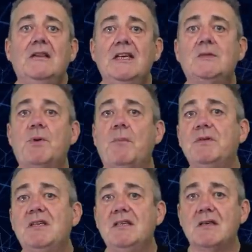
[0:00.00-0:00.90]
These
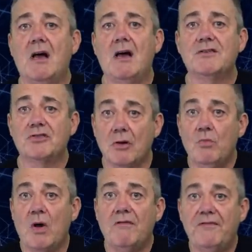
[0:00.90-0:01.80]
properties are
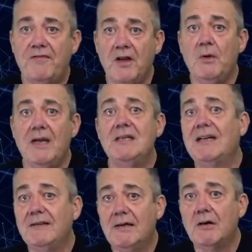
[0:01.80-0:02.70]
somewhat fluid
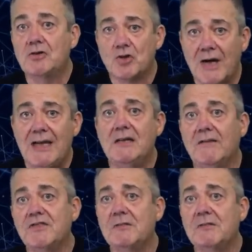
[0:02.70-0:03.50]
and there are trade-offs